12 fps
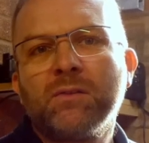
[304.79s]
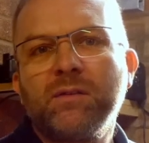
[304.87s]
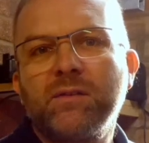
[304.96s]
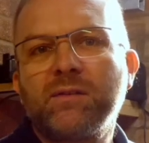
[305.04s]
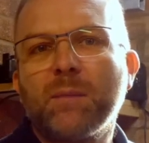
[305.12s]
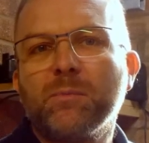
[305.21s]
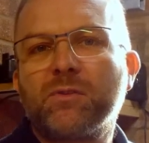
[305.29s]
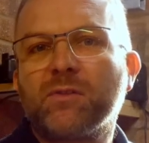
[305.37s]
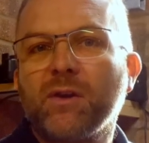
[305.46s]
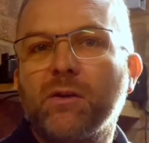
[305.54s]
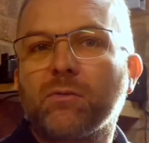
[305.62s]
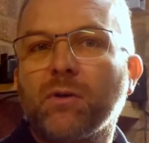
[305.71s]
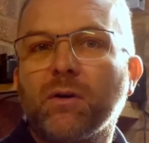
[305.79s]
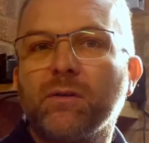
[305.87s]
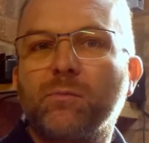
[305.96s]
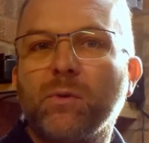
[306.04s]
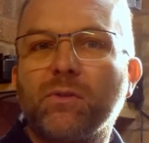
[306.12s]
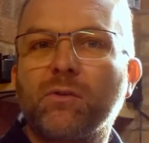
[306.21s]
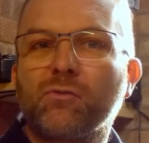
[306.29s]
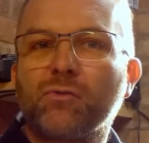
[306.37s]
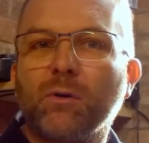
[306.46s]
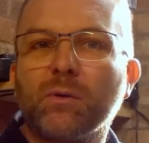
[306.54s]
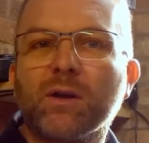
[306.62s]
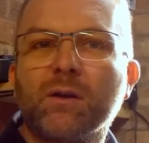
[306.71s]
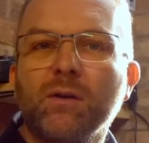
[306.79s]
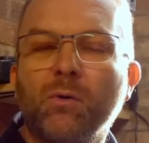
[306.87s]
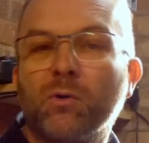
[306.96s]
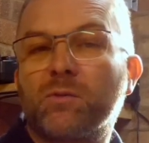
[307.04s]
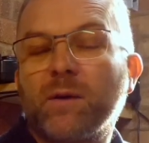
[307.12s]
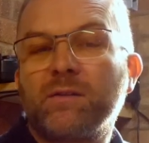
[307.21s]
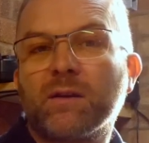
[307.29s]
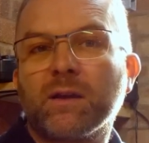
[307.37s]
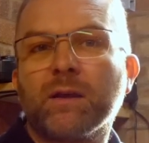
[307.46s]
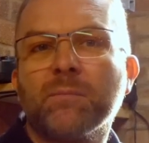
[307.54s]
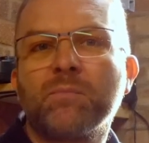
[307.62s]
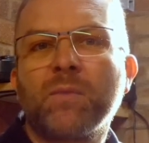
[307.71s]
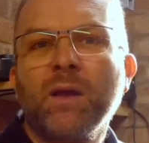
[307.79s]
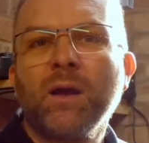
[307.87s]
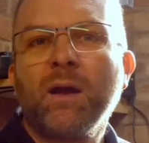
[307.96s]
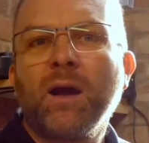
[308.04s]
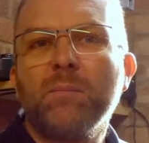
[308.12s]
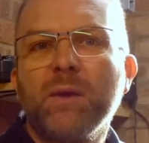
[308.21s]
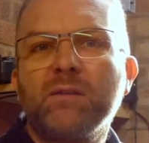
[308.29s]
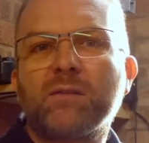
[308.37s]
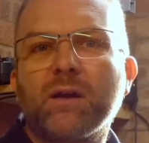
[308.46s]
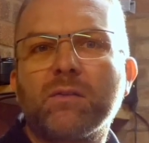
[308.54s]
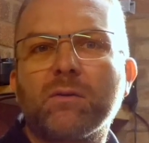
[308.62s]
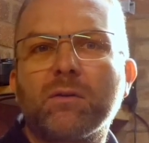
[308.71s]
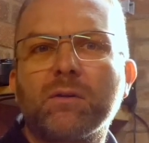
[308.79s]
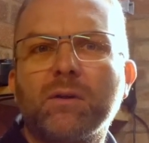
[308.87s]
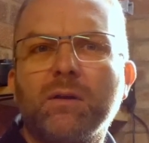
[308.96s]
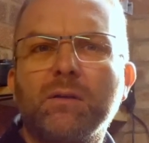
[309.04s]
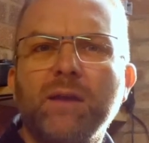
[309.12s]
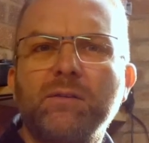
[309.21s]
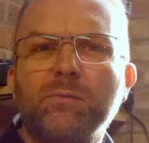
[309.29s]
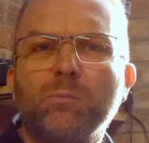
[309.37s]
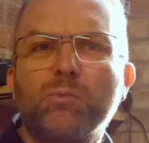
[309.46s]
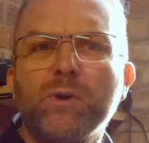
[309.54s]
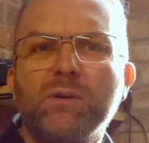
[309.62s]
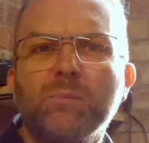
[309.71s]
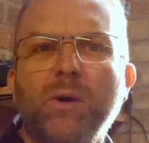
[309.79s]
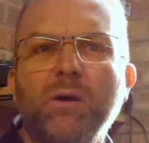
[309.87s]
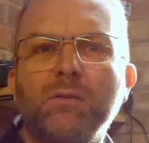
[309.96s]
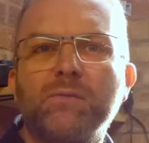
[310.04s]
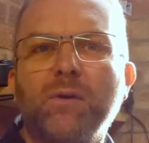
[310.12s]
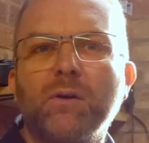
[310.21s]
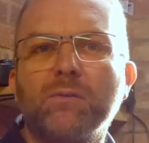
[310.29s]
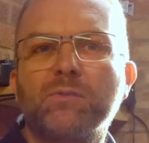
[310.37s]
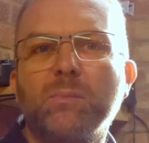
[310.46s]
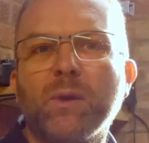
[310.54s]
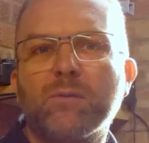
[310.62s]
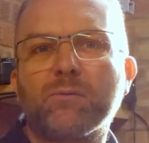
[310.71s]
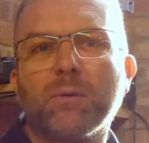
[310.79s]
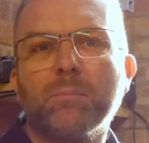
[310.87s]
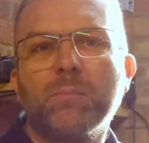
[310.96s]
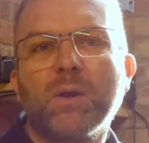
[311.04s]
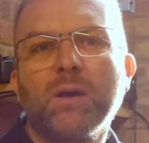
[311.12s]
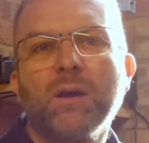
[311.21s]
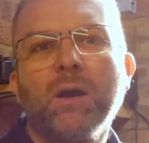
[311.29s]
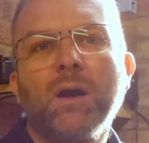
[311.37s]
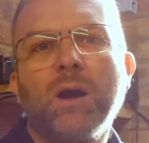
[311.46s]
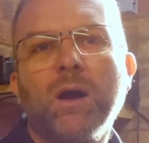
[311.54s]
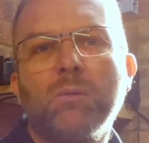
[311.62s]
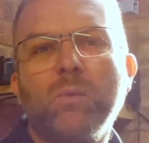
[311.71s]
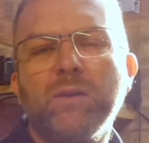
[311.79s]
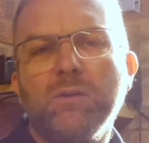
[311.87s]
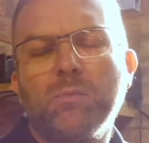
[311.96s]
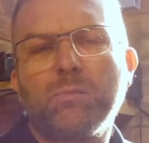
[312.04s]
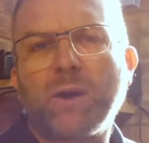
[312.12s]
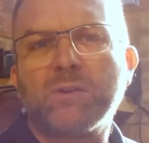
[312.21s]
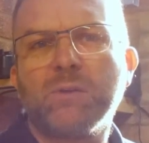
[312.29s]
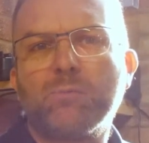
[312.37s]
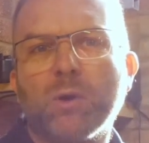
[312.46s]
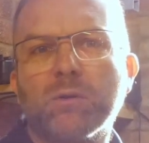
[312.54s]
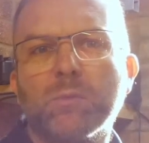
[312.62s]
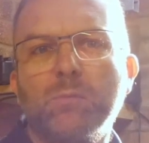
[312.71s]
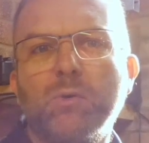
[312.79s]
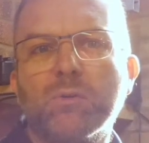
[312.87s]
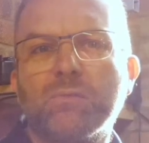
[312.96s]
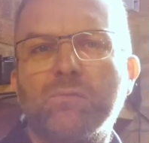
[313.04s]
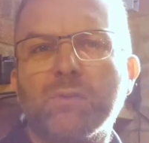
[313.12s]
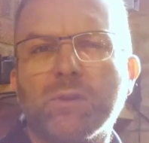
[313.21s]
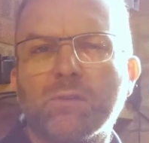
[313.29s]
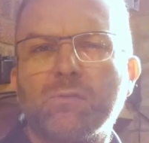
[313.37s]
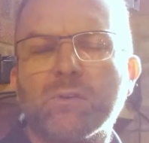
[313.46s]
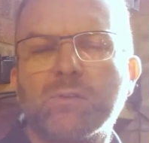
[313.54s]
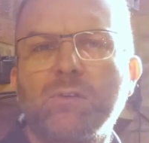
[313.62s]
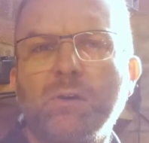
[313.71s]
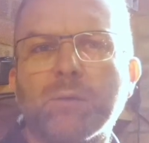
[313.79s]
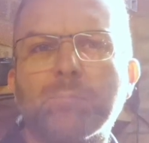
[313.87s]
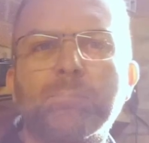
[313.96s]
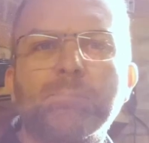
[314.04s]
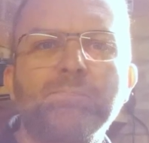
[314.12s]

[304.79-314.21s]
This attempts to synchronise with the controller automatically and means that there are less pre-compiled files to pick from when you actually program the board in the first time.